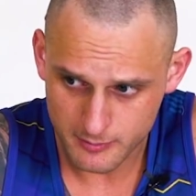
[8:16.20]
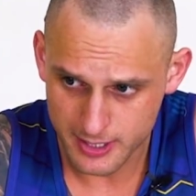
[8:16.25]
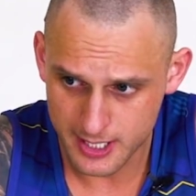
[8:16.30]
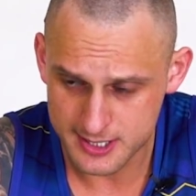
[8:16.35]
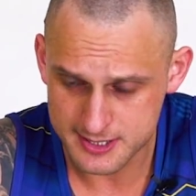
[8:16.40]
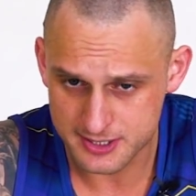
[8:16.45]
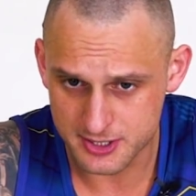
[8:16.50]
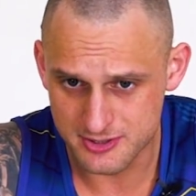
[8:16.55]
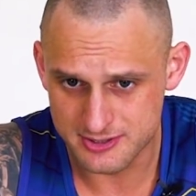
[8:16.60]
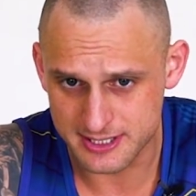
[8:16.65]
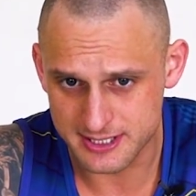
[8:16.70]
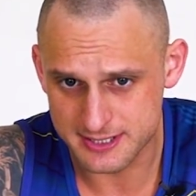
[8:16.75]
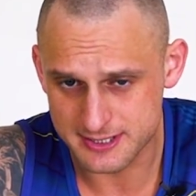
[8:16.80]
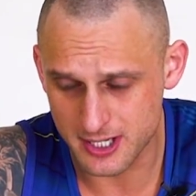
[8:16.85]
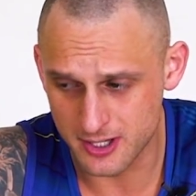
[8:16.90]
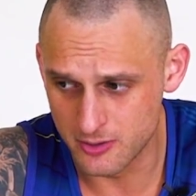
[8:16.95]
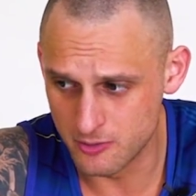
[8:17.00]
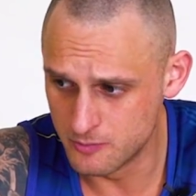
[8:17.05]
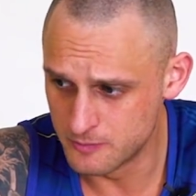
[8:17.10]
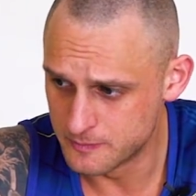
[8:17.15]
Yeah, Susie.
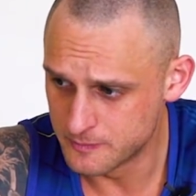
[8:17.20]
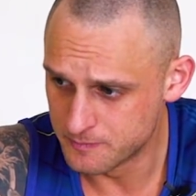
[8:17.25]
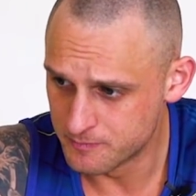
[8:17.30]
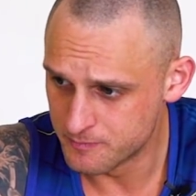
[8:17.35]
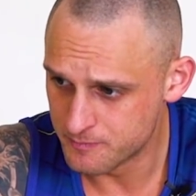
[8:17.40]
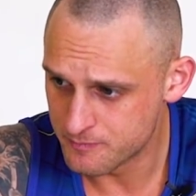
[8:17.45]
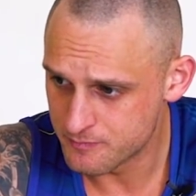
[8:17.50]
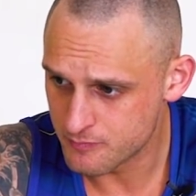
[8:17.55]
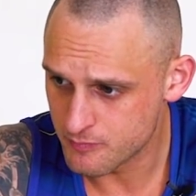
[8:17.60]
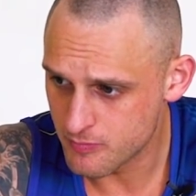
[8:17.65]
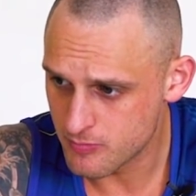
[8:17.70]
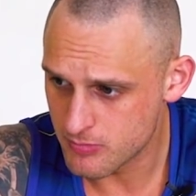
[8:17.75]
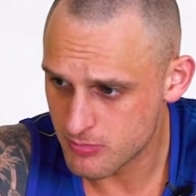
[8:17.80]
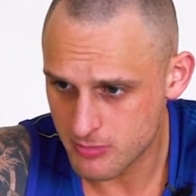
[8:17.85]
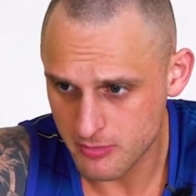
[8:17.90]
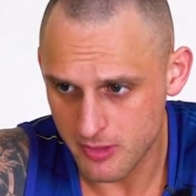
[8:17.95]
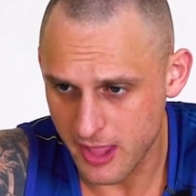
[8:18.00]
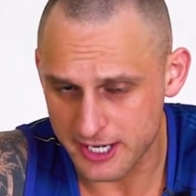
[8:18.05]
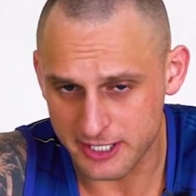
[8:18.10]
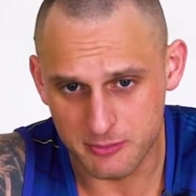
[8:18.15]
So
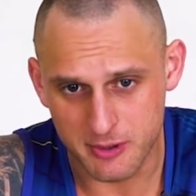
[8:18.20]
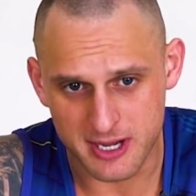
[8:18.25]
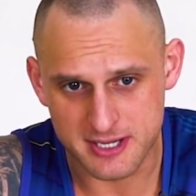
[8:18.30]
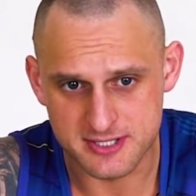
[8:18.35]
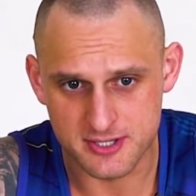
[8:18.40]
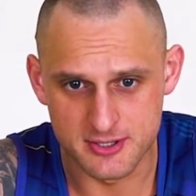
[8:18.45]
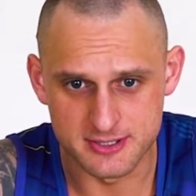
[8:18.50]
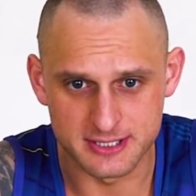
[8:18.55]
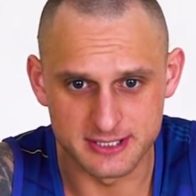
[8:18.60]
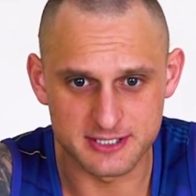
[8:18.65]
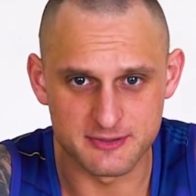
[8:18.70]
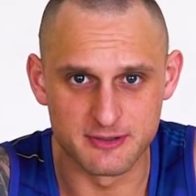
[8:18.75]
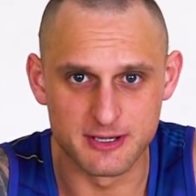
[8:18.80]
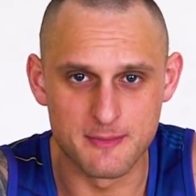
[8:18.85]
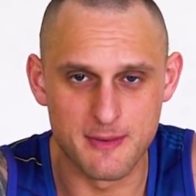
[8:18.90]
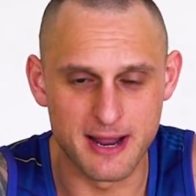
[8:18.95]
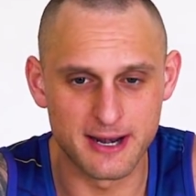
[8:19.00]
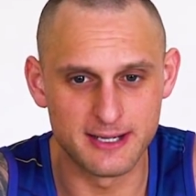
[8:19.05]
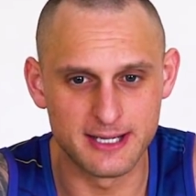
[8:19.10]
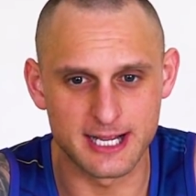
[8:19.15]
anywhere, Susie, doesn't
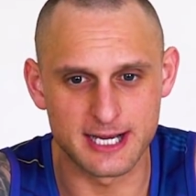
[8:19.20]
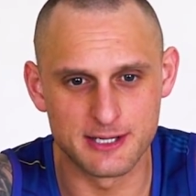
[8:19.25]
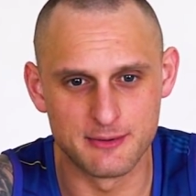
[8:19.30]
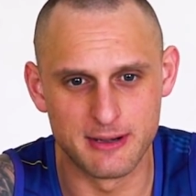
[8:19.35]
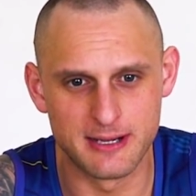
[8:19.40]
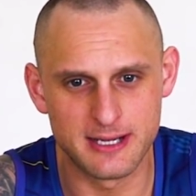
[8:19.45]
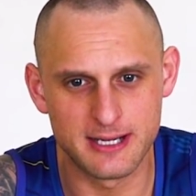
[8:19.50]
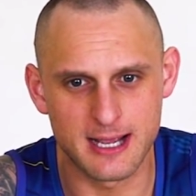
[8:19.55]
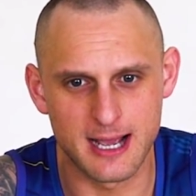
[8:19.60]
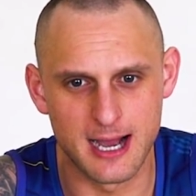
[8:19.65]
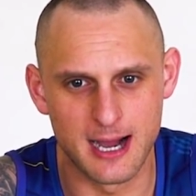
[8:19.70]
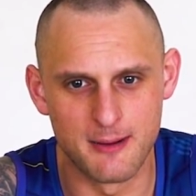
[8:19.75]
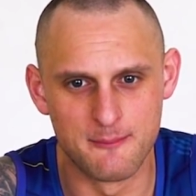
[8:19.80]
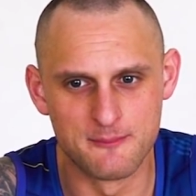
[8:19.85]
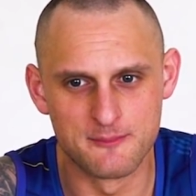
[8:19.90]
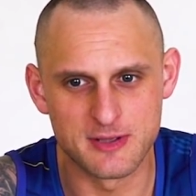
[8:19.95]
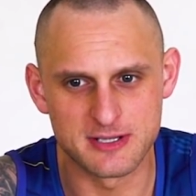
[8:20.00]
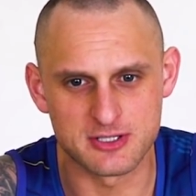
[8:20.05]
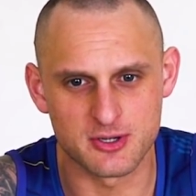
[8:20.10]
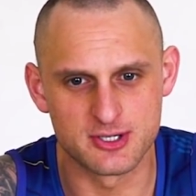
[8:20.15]
really matter, anywhere.
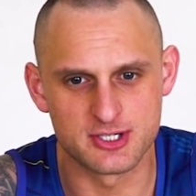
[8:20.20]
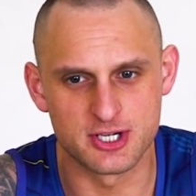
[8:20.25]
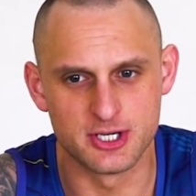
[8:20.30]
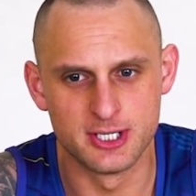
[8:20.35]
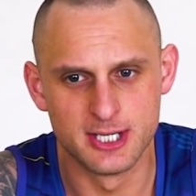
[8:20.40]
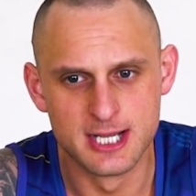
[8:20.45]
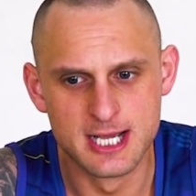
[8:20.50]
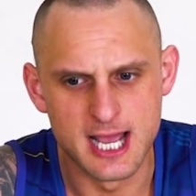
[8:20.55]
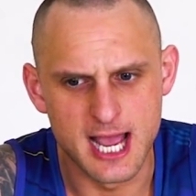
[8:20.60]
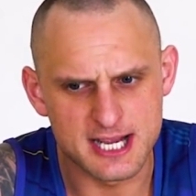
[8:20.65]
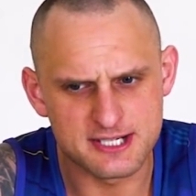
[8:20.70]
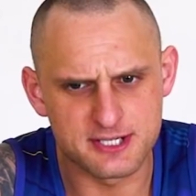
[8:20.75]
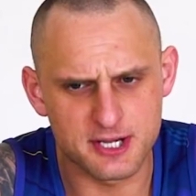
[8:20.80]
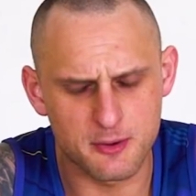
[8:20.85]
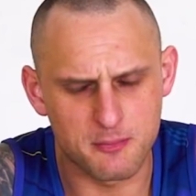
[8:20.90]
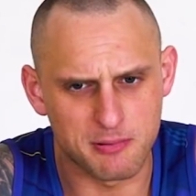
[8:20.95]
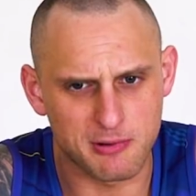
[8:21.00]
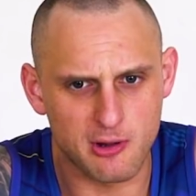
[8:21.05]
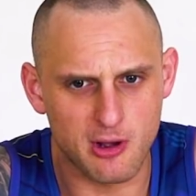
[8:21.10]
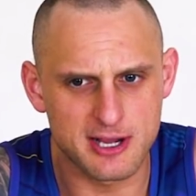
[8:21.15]
Um, as long as you, as
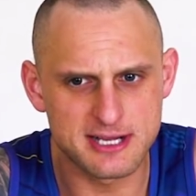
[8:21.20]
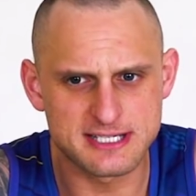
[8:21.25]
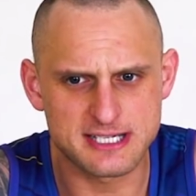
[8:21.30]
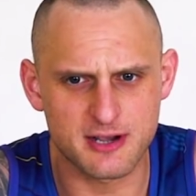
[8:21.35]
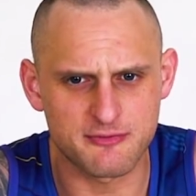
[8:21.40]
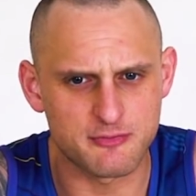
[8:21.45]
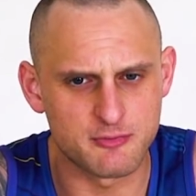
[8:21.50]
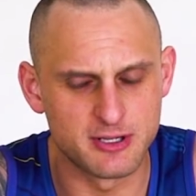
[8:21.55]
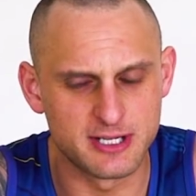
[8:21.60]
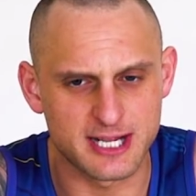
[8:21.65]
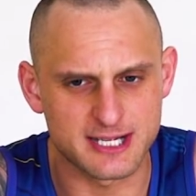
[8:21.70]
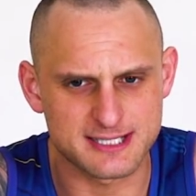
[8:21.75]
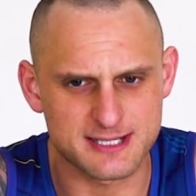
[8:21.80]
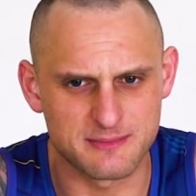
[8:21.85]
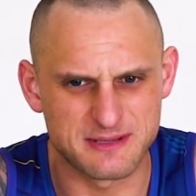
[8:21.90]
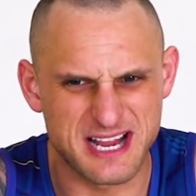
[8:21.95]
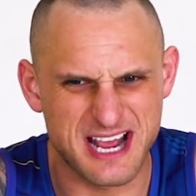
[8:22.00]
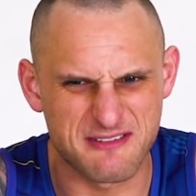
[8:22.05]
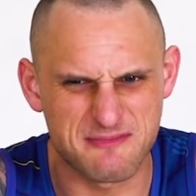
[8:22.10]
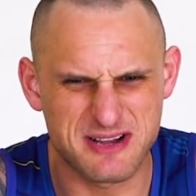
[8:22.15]
you apply yourself and really get
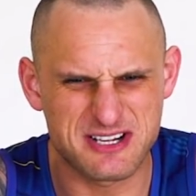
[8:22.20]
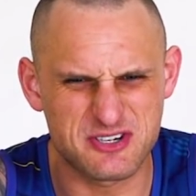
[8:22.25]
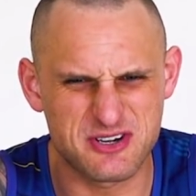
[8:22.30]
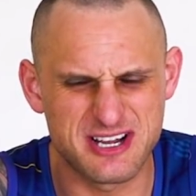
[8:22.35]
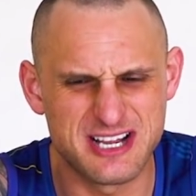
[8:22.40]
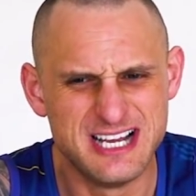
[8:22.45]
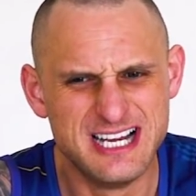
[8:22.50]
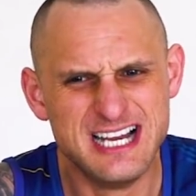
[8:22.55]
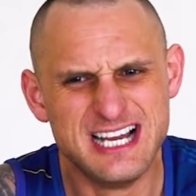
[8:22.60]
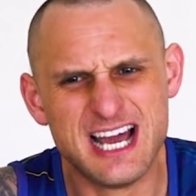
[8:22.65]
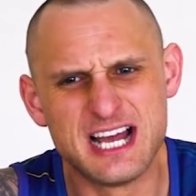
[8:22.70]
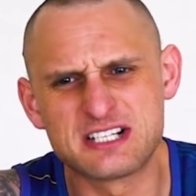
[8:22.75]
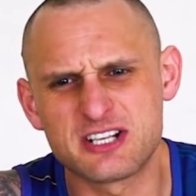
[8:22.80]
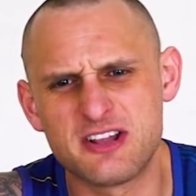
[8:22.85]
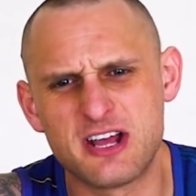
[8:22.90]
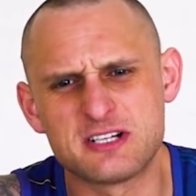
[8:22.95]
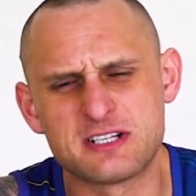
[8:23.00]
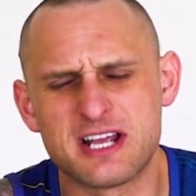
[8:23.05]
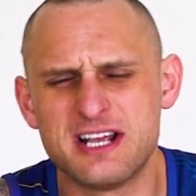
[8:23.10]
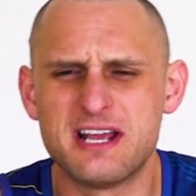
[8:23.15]
something out, make sure you, it's
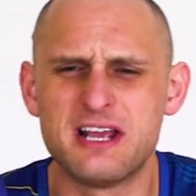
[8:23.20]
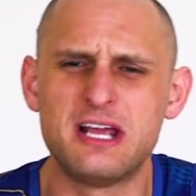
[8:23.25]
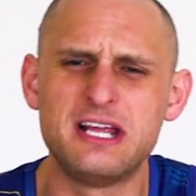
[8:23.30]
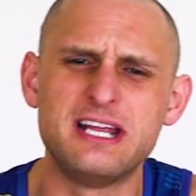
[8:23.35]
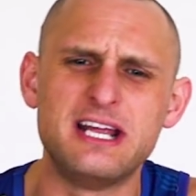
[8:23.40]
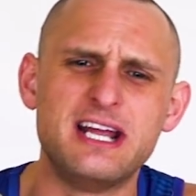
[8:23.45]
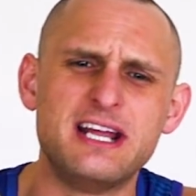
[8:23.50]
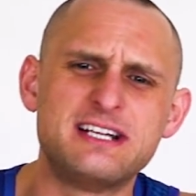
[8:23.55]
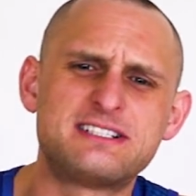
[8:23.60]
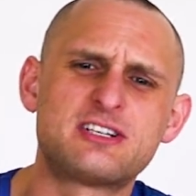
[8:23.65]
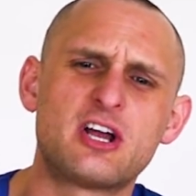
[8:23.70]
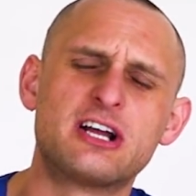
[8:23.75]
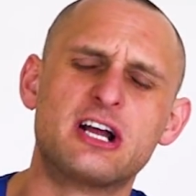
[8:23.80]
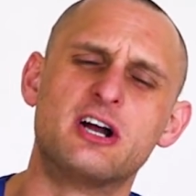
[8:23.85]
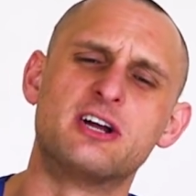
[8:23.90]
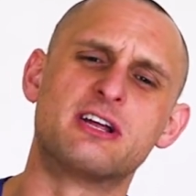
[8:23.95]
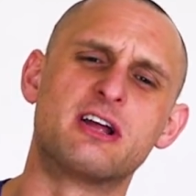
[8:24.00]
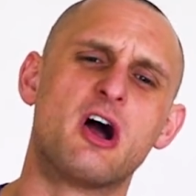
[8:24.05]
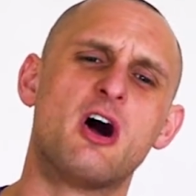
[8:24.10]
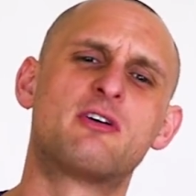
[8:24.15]
like, those, it, it's
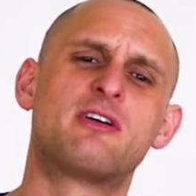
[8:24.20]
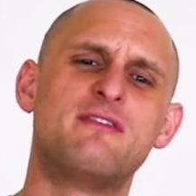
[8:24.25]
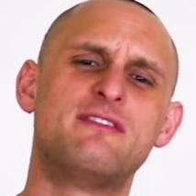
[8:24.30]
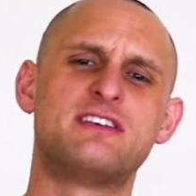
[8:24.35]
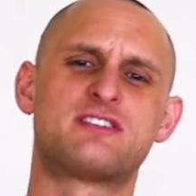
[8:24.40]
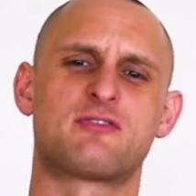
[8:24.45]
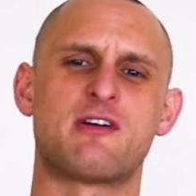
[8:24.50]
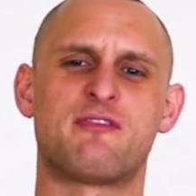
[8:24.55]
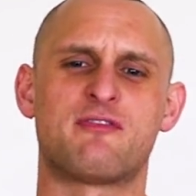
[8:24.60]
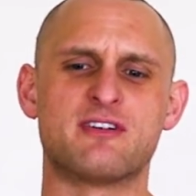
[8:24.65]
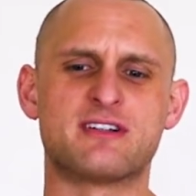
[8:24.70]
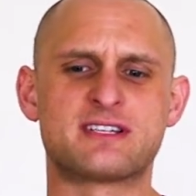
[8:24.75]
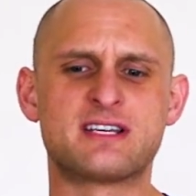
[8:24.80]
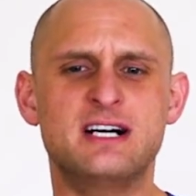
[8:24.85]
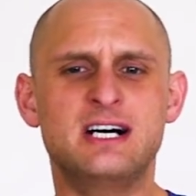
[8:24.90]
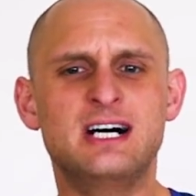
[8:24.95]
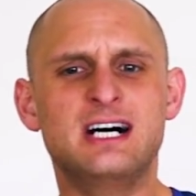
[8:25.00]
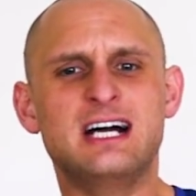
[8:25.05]
like, like, I'll give this reference.